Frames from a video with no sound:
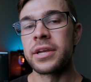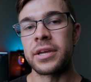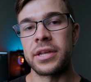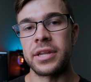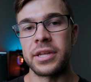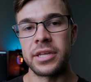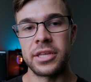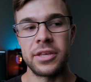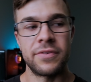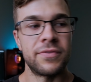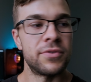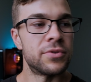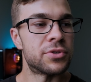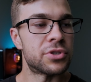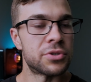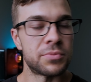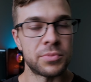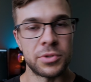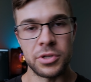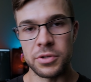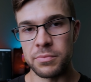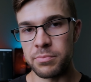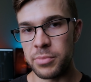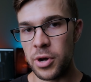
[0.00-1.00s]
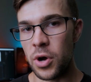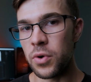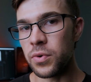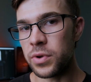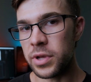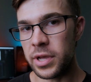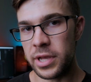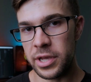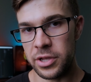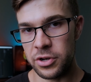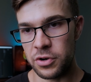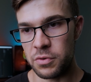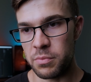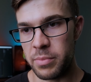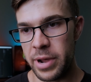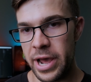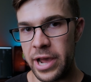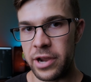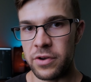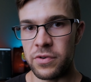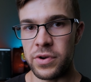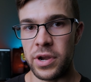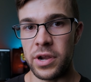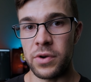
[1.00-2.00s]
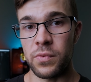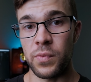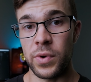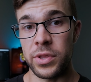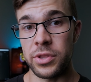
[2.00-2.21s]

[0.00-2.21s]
gonna give you some good bokeh in your background,